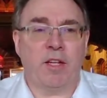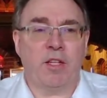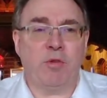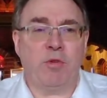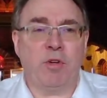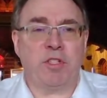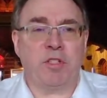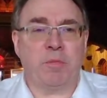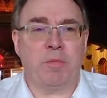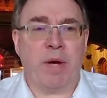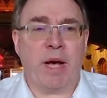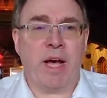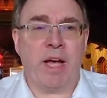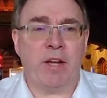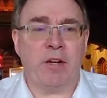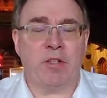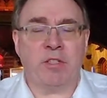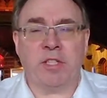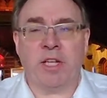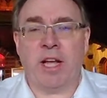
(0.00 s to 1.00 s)
and you as a
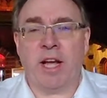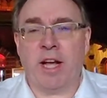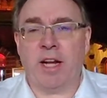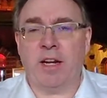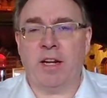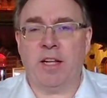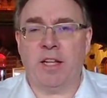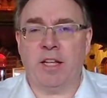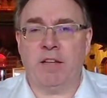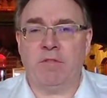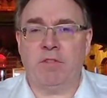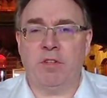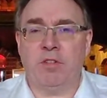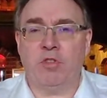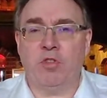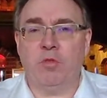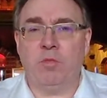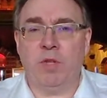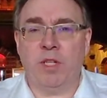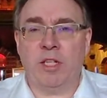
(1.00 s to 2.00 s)
buyer say, I'm going to give you
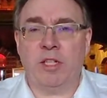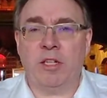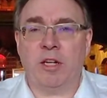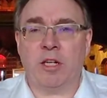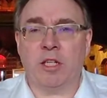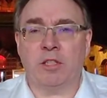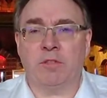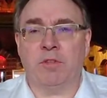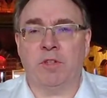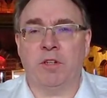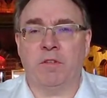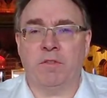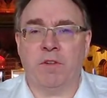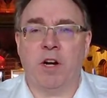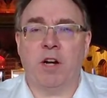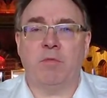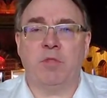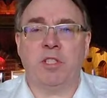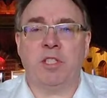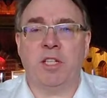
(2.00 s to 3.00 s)
$2 million for your
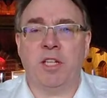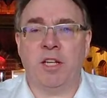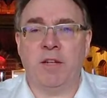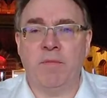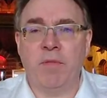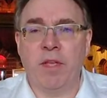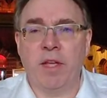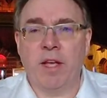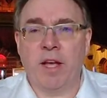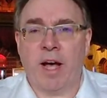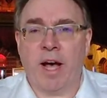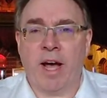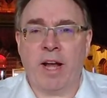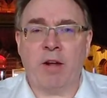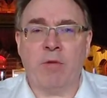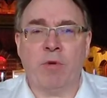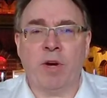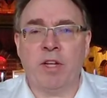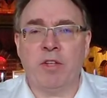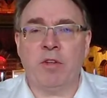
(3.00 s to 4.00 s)
pharmacy,
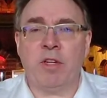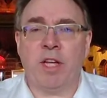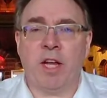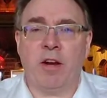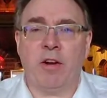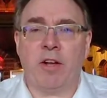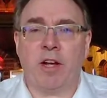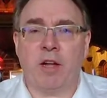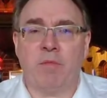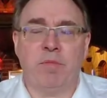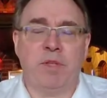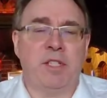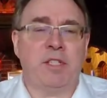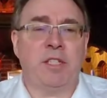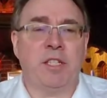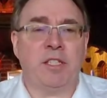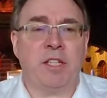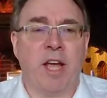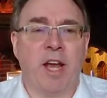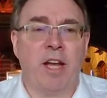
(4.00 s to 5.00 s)
I don't want you carrying on
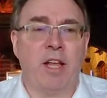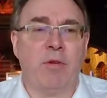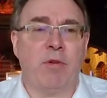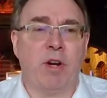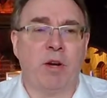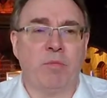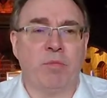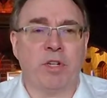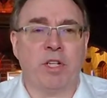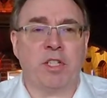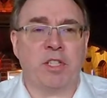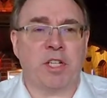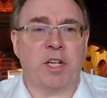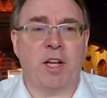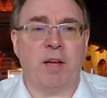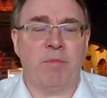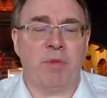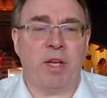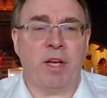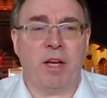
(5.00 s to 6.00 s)
business anywhere in British
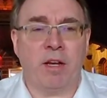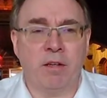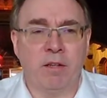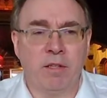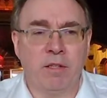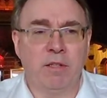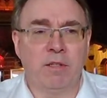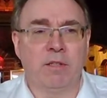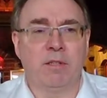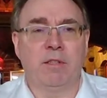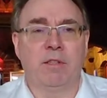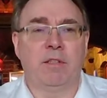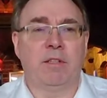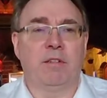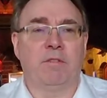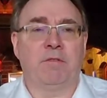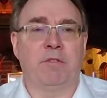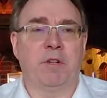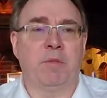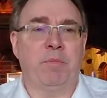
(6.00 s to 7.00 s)
Columbia
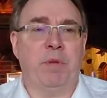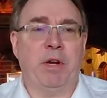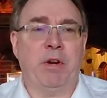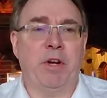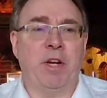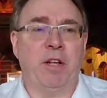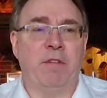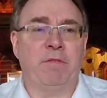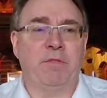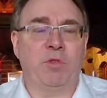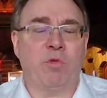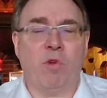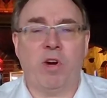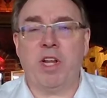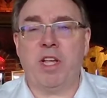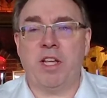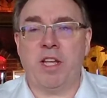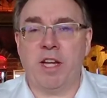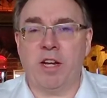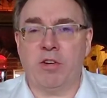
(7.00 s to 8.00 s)
for a period of
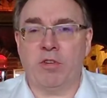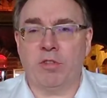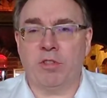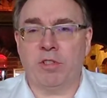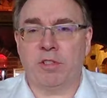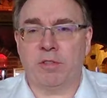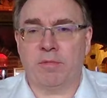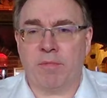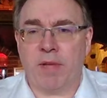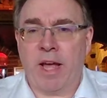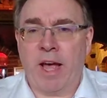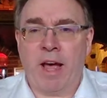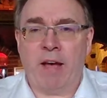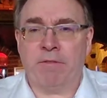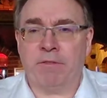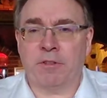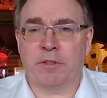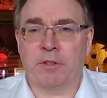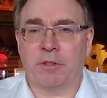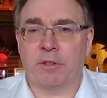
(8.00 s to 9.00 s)
20 years
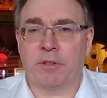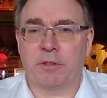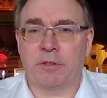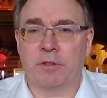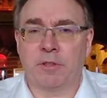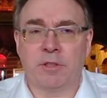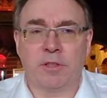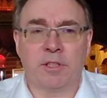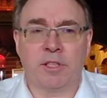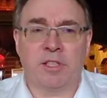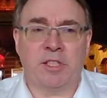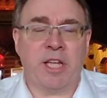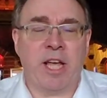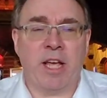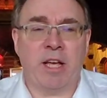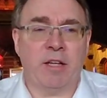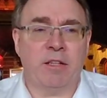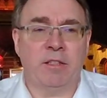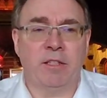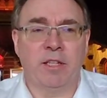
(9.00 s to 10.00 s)
after the
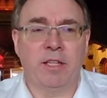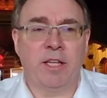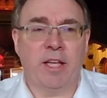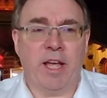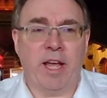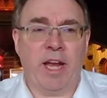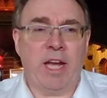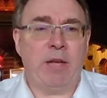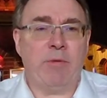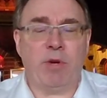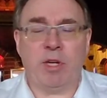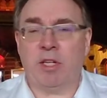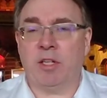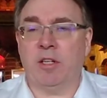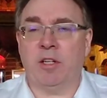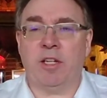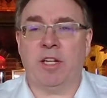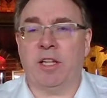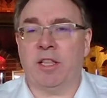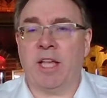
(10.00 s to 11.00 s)
sale, anyone
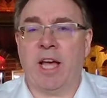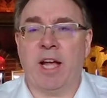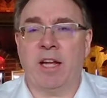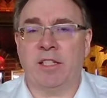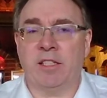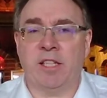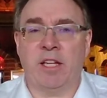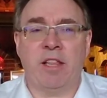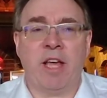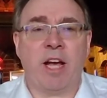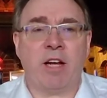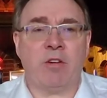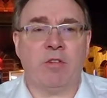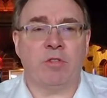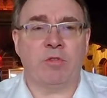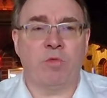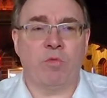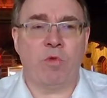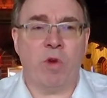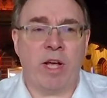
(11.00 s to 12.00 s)
can look at that and say that
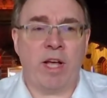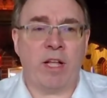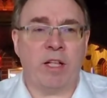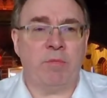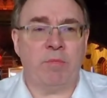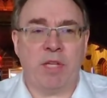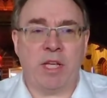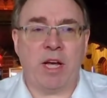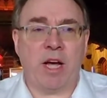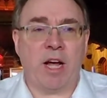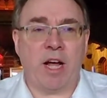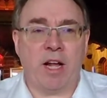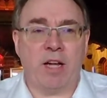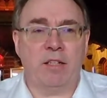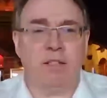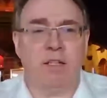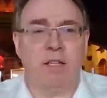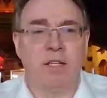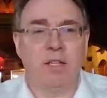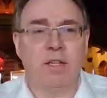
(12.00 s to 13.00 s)
goes well
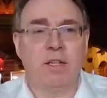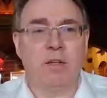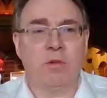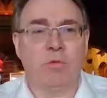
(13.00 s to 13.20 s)
beyond